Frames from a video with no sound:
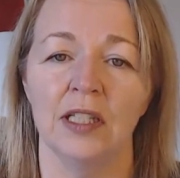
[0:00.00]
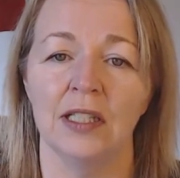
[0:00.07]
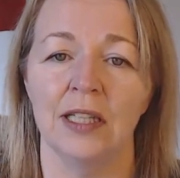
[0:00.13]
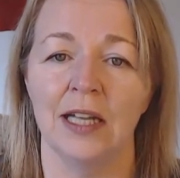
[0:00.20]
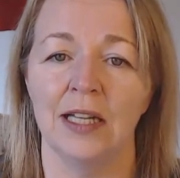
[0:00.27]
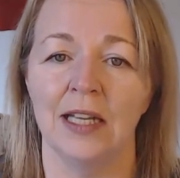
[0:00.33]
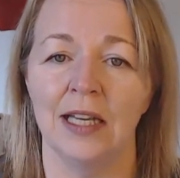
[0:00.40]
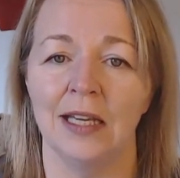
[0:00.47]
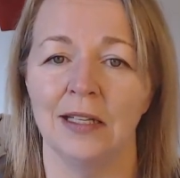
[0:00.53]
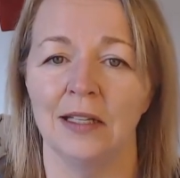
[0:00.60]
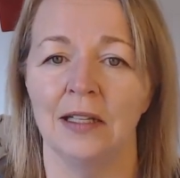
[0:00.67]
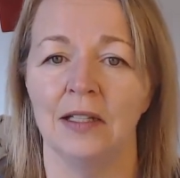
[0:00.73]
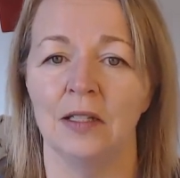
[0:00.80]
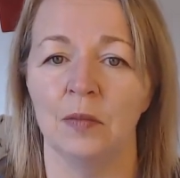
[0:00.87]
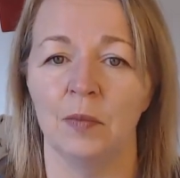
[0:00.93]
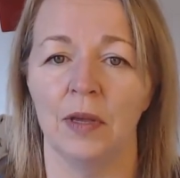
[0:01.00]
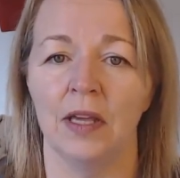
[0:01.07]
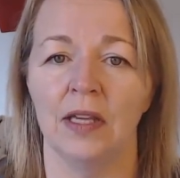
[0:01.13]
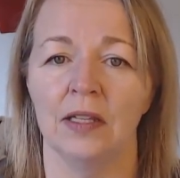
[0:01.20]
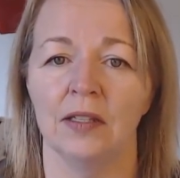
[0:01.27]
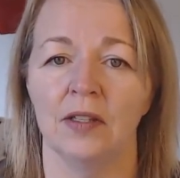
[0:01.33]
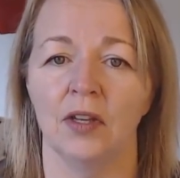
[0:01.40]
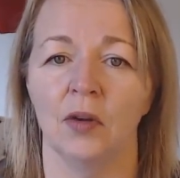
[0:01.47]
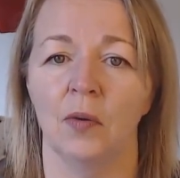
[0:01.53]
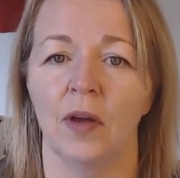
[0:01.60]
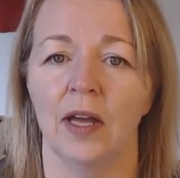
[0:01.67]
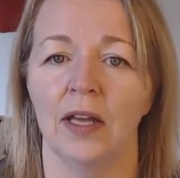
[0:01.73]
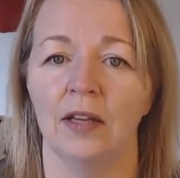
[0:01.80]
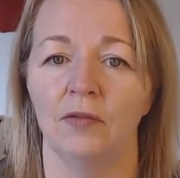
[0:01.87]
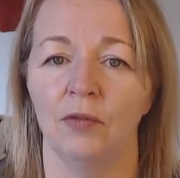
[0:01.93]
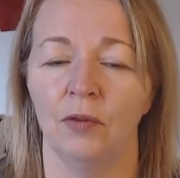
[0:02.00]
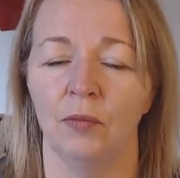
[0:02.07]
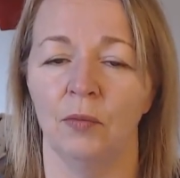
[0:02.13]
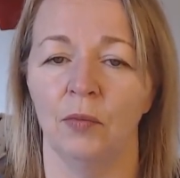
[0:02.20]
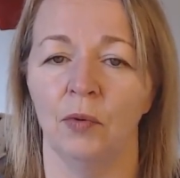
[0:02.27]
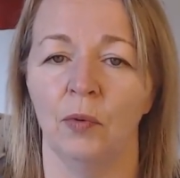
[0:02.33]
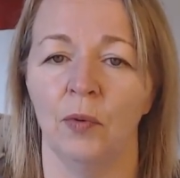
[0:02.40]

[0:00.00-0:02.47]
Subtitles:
dedicated space, the quiet room,